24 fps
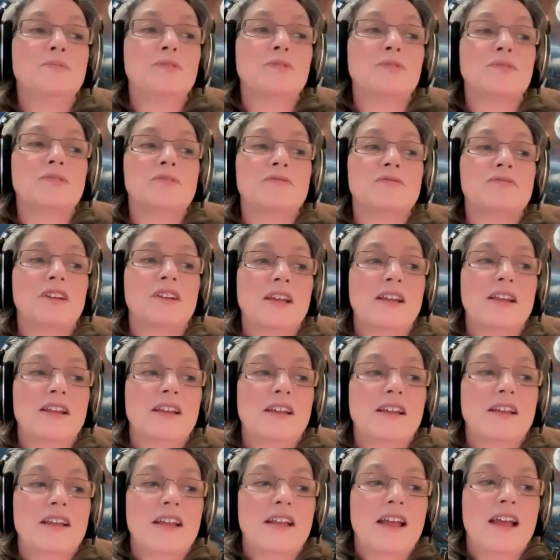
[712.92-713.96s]
sort of
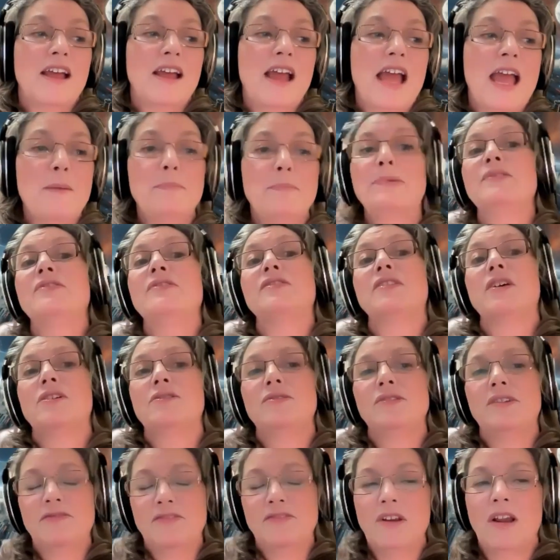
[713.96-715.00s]

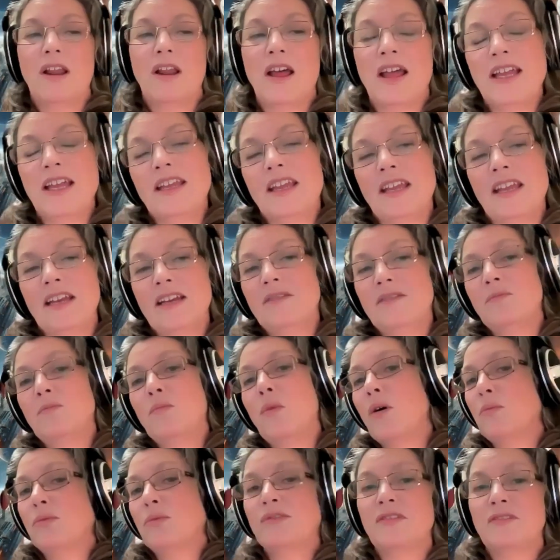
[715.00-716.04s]
episode, if you like, in
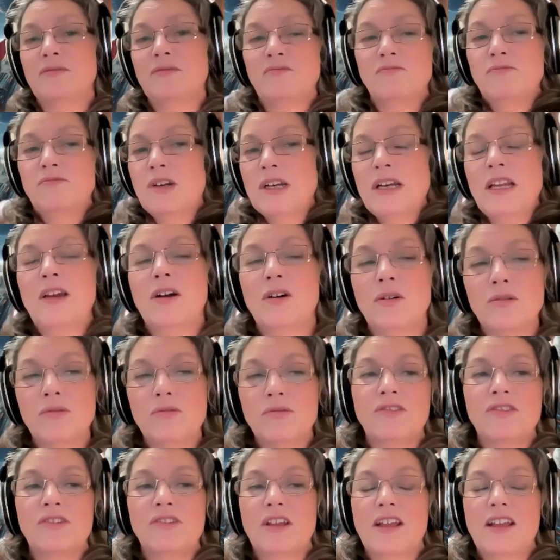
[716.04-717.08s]
what was a really
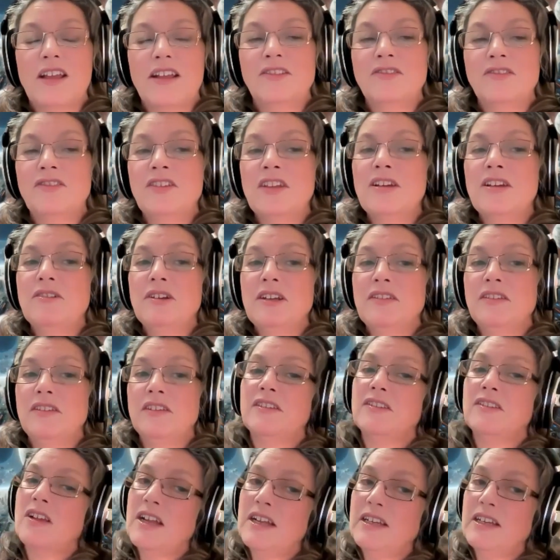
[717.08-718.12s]
old series.
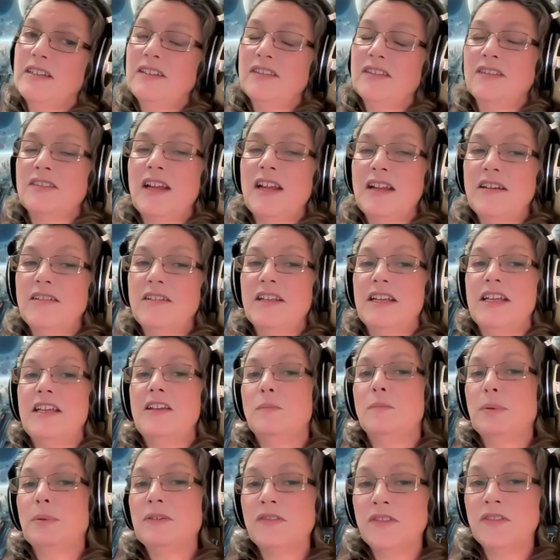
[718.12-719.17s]
And as I understand it,
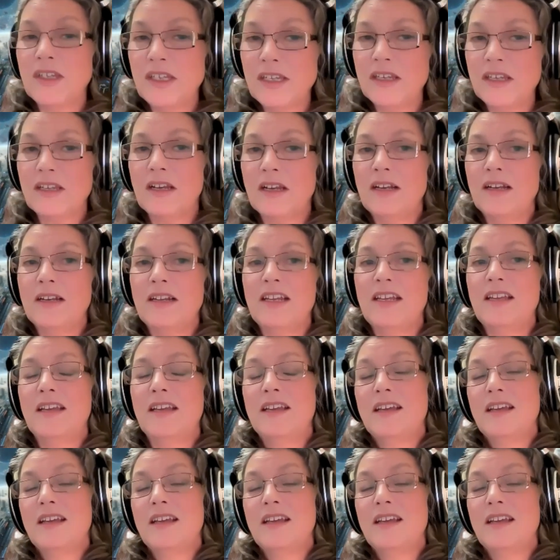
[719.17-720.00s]
he's particularly